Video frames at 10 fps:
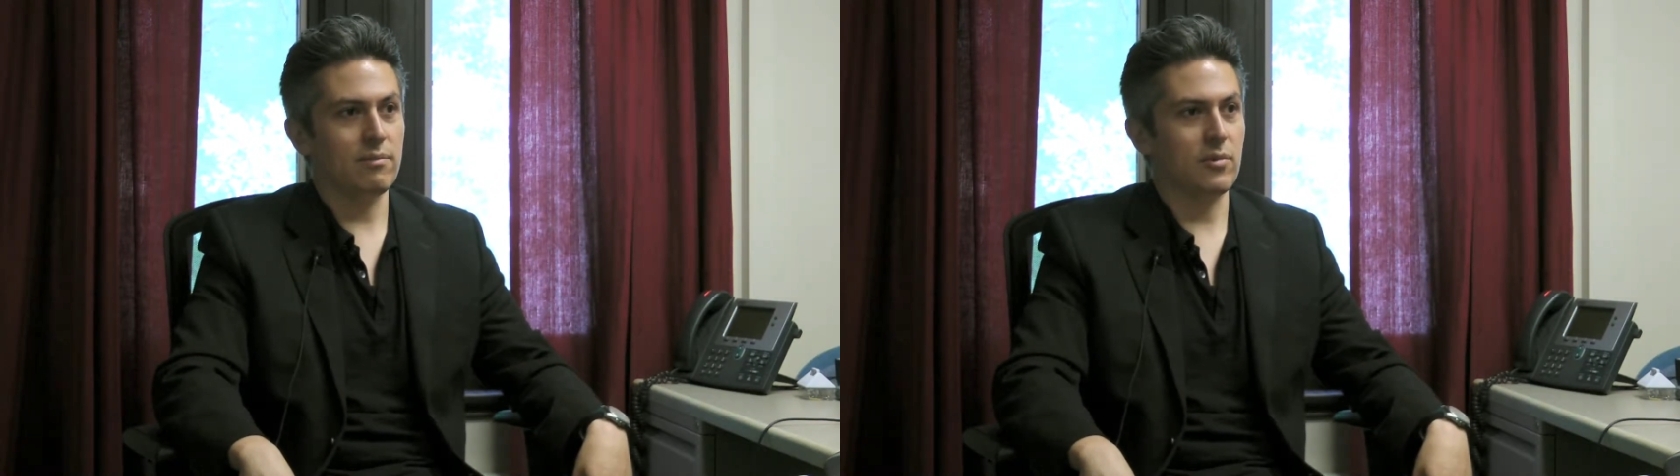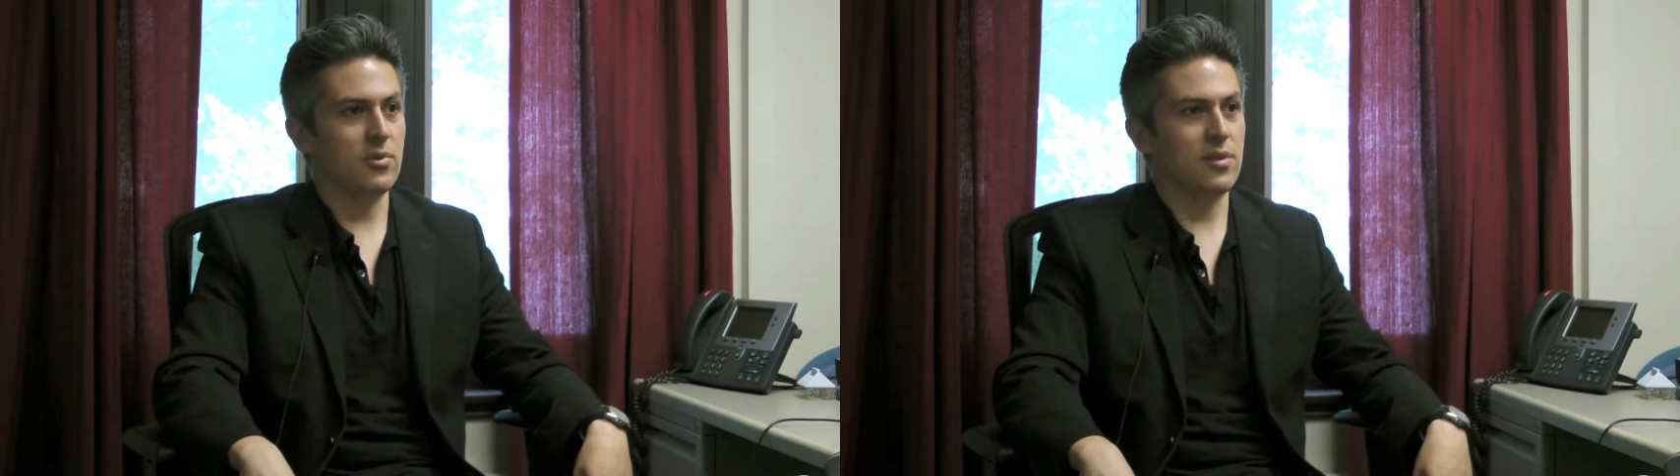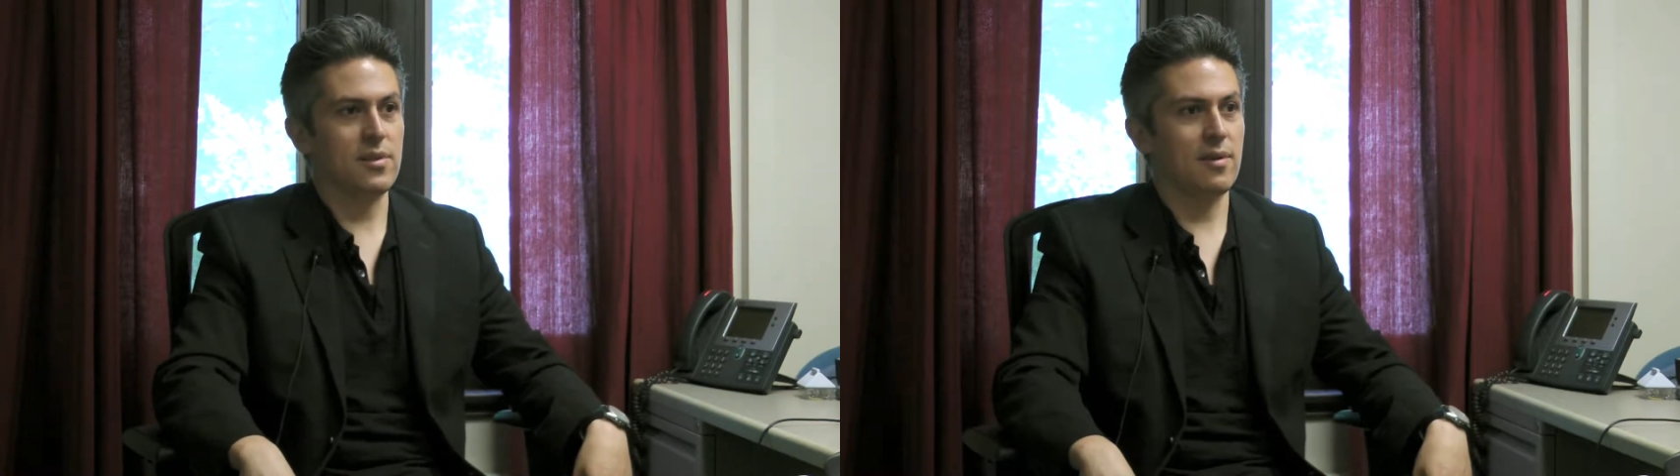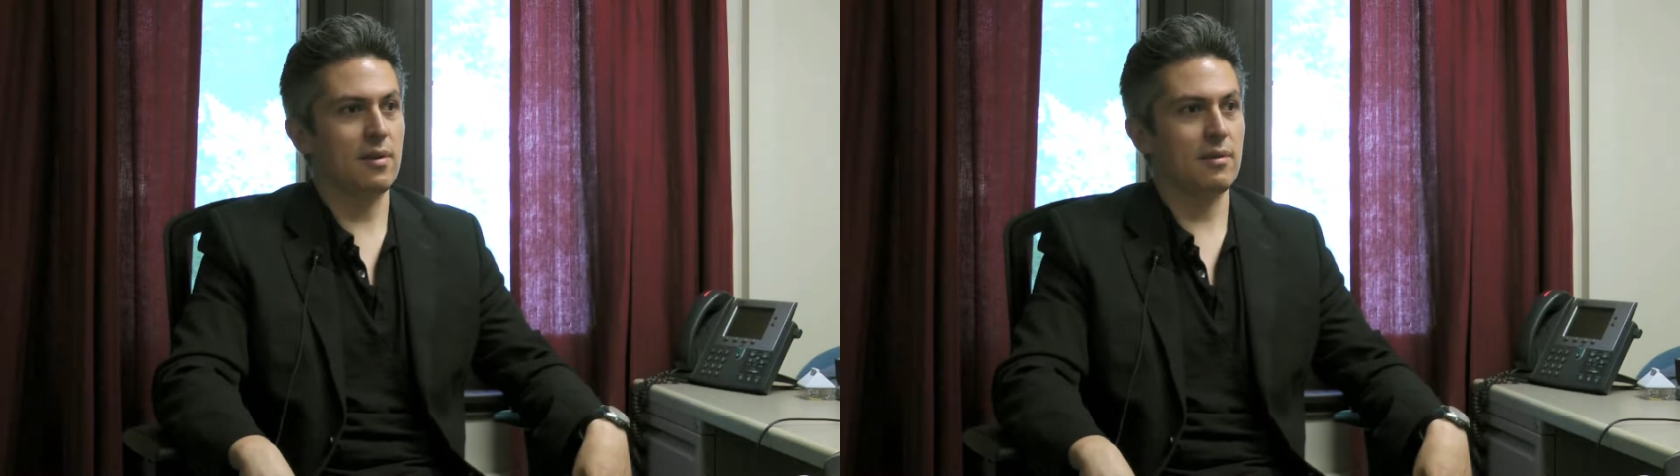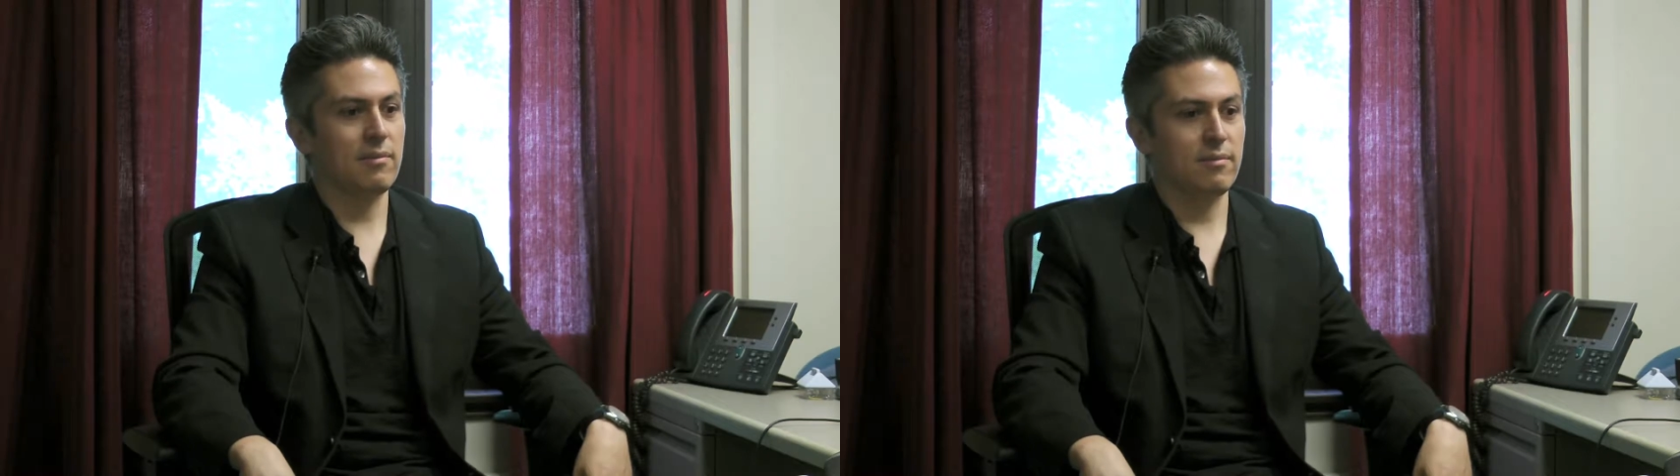which is
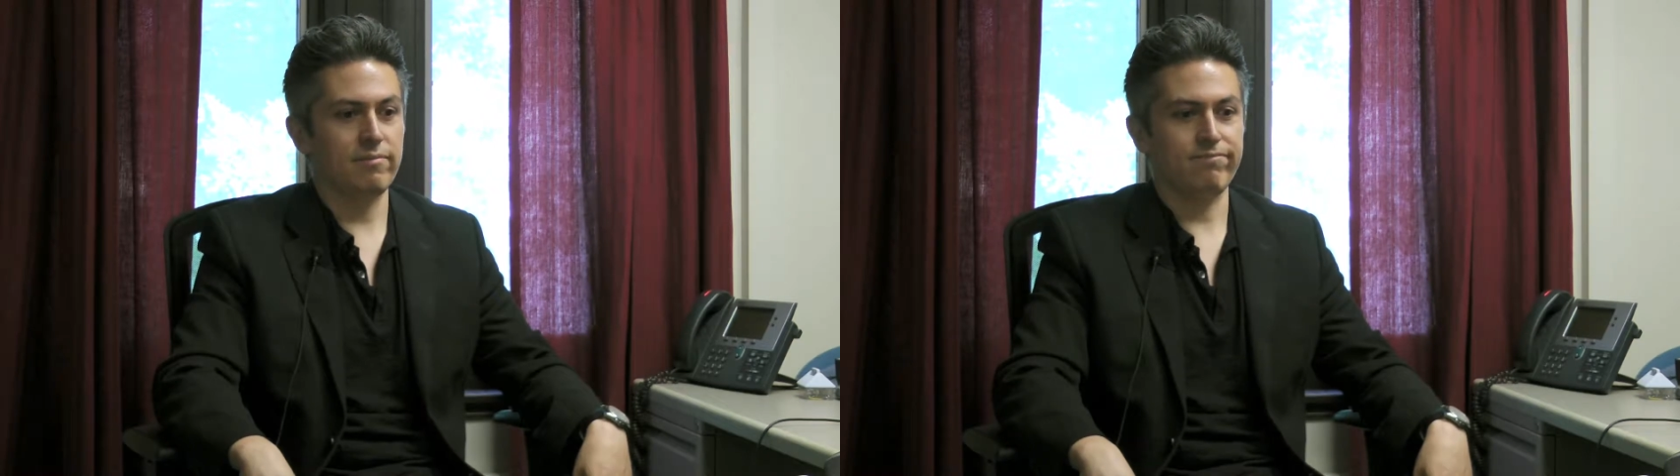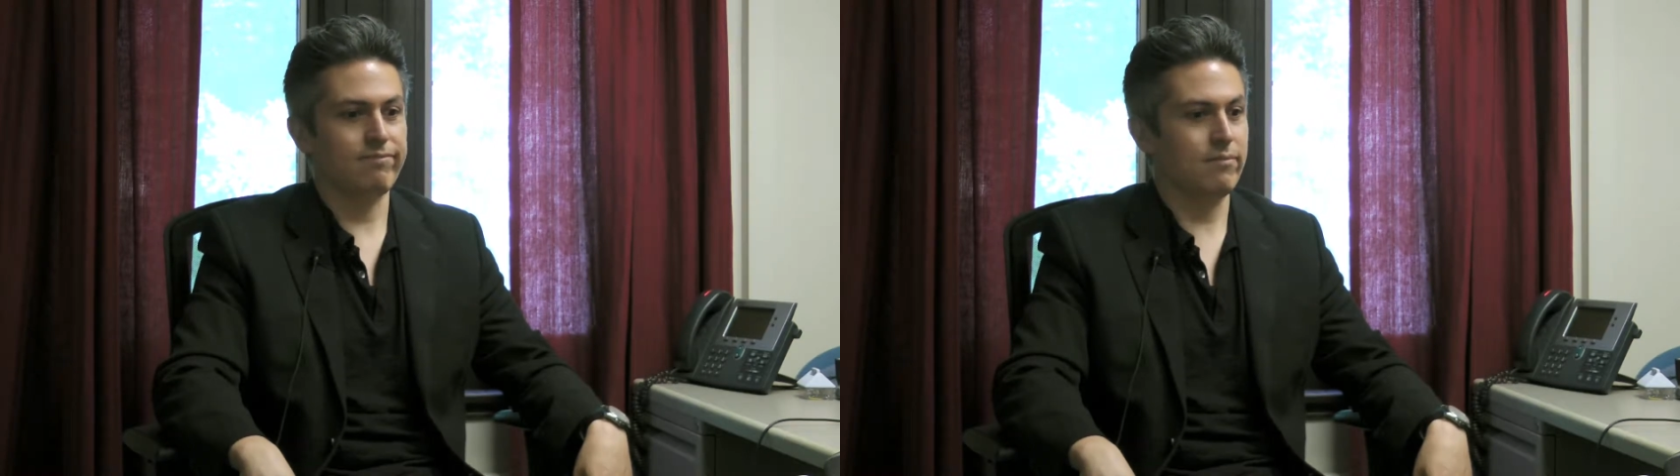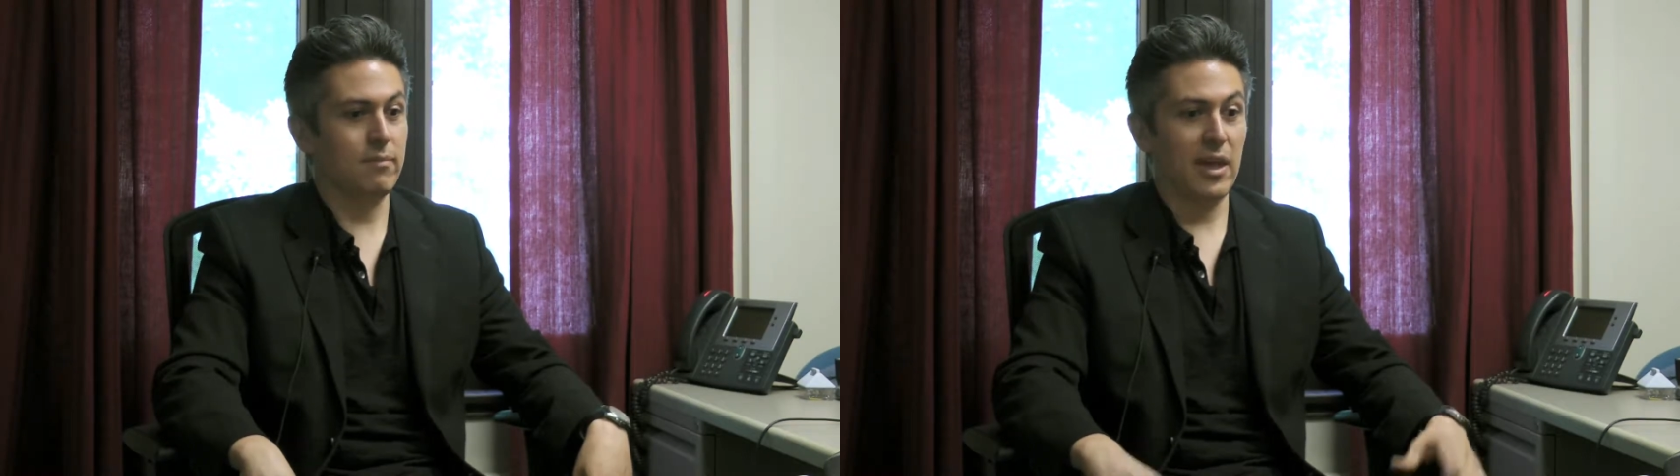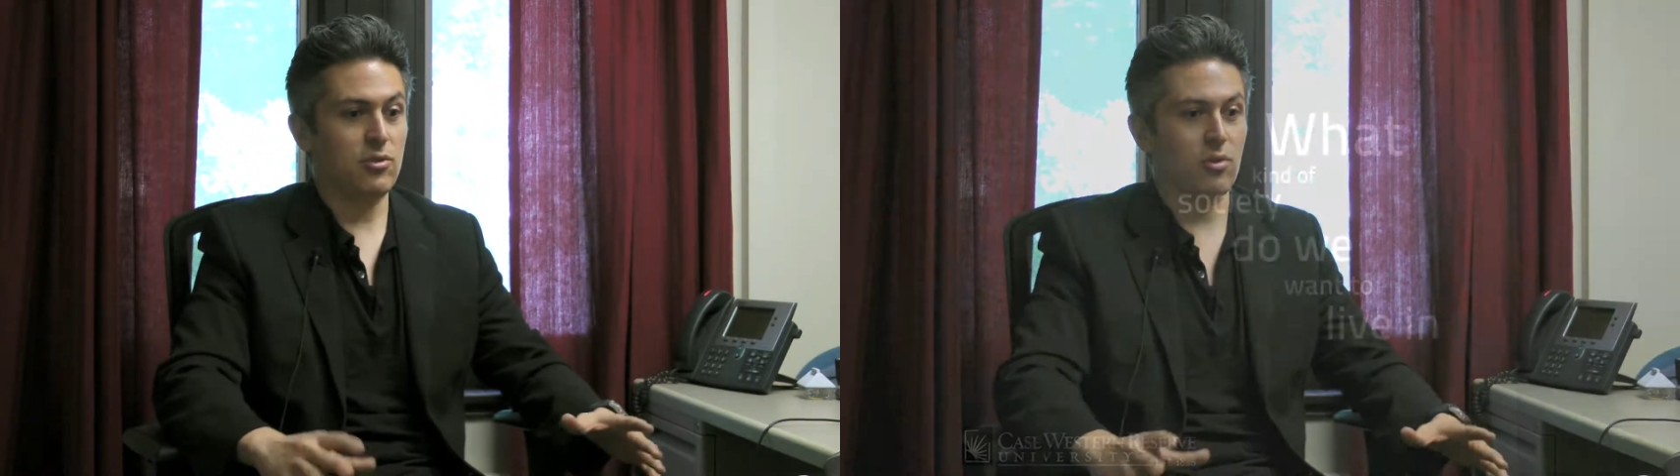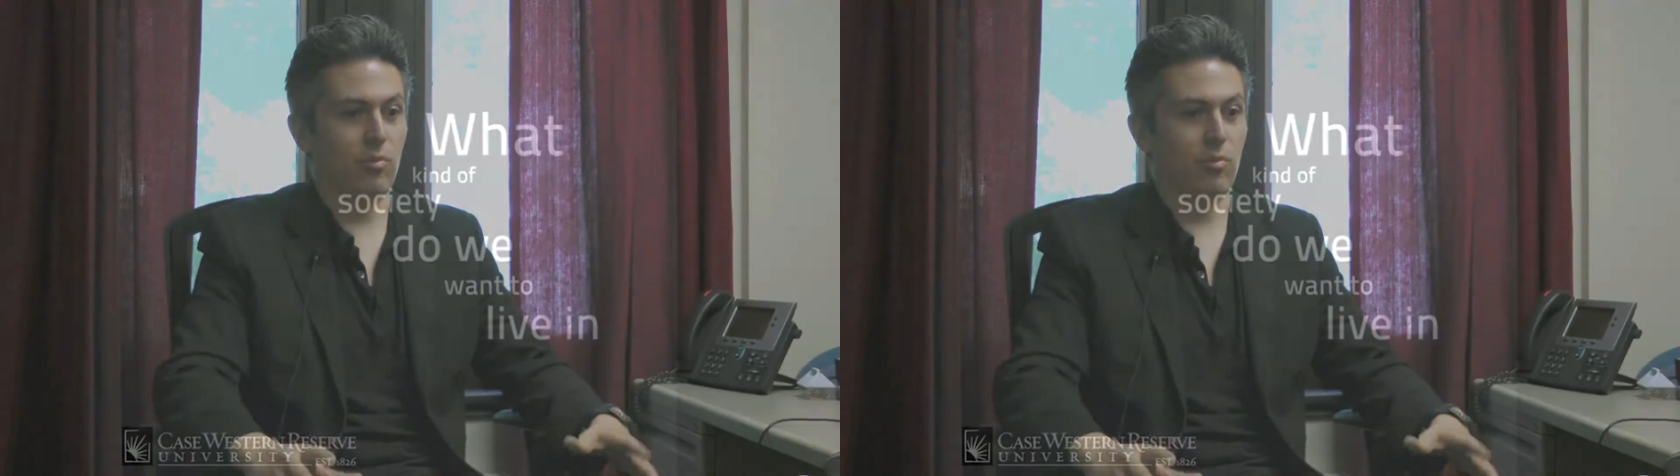the major